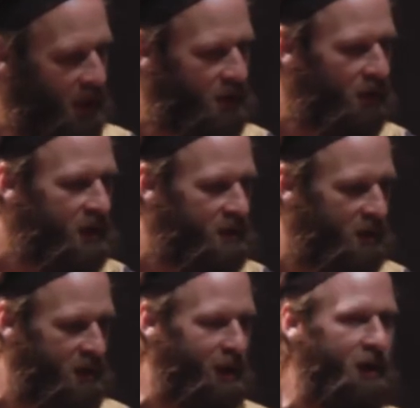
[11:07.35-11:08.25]
Yeah, so this
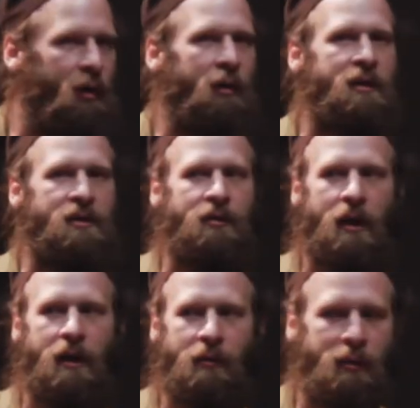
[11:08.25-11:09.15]
this band
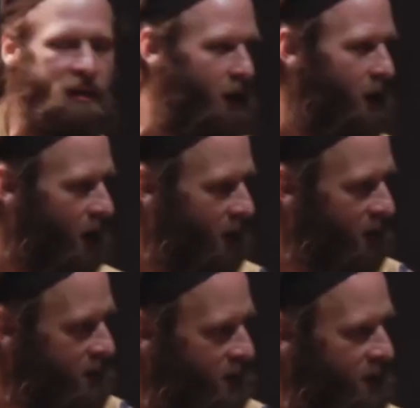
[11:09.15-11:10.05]
Earthestra, we started off
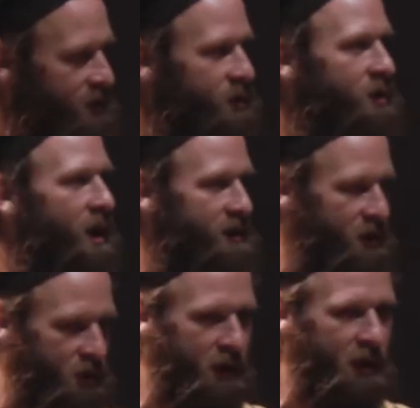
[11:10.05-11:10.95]
as a as
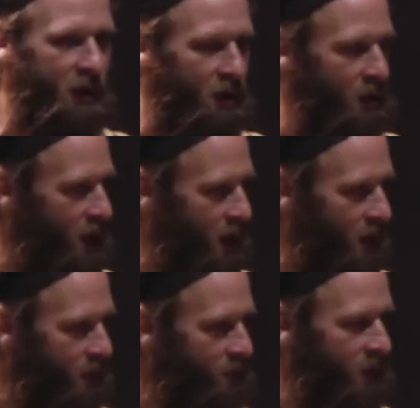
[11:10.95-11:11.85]
a trio
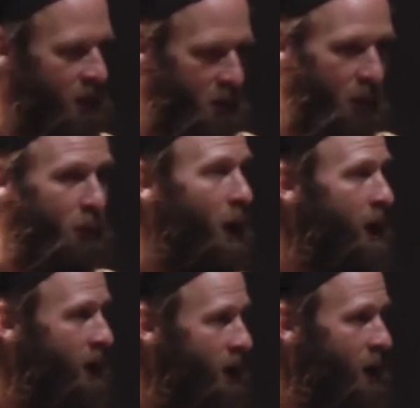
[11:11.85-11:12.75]
um, with
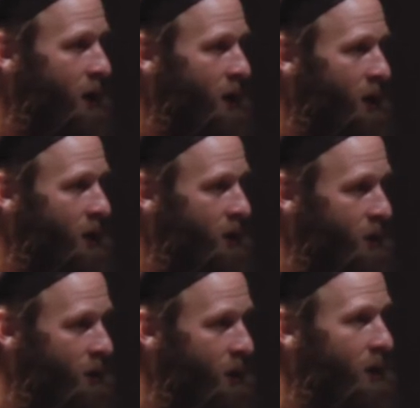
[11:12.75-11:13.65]
Ryan Conger,
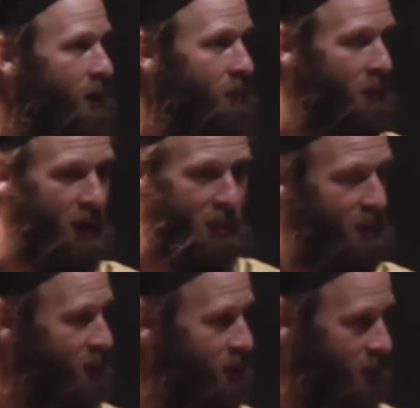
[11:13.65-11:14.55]
who many
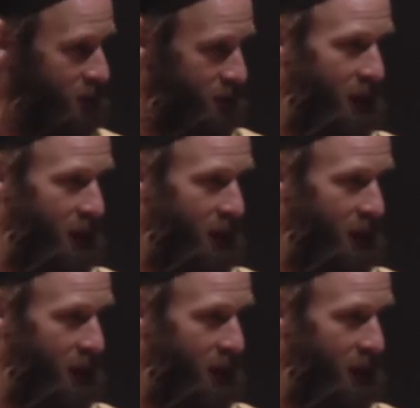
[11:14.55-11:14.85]
people.